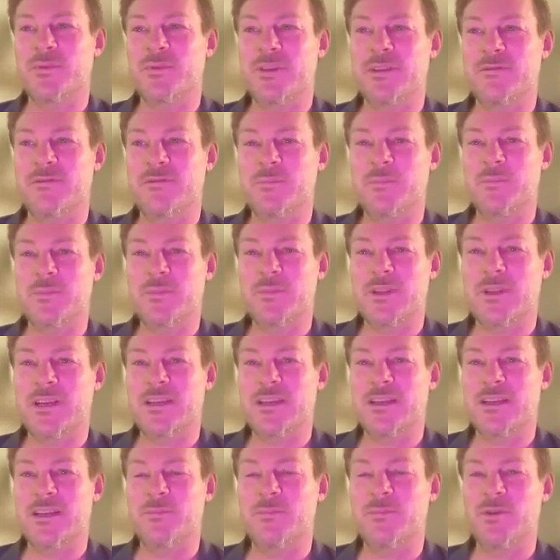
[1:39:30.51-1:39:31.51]
give them
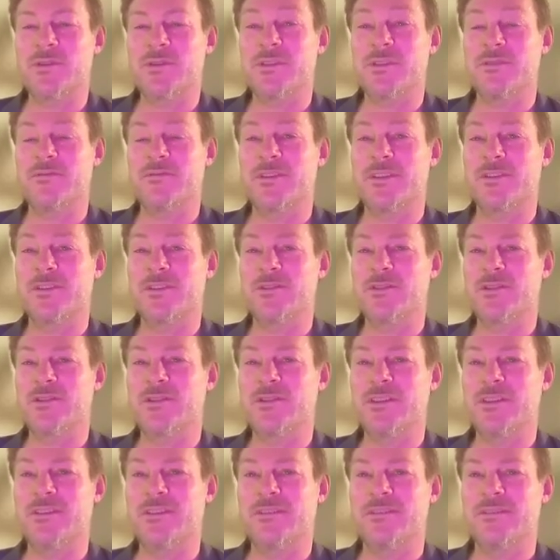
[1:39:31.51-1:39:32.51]
like a burst of
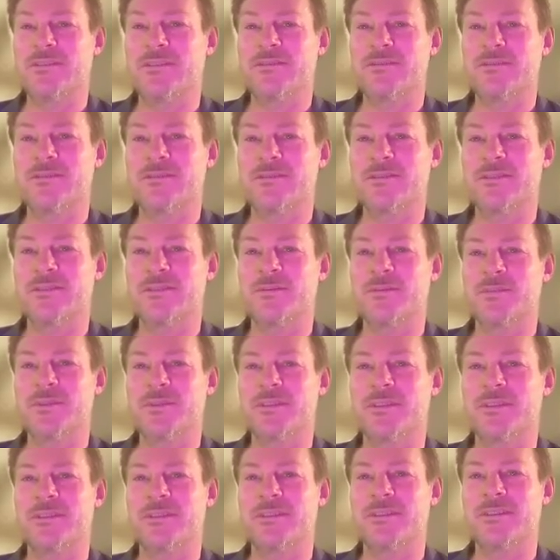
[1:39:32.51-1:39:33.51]
energy or
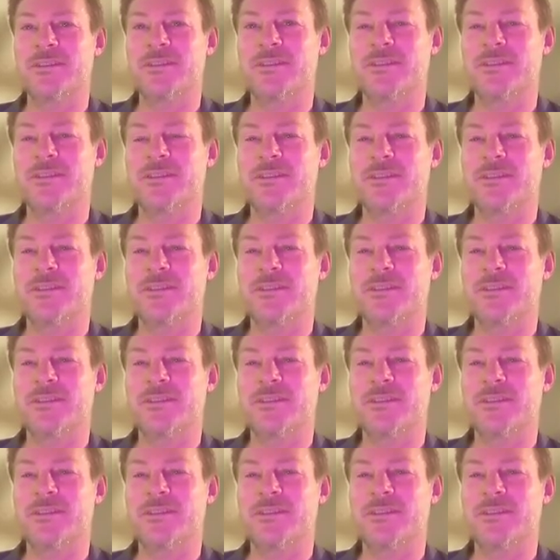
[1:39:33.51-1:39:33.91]
something like.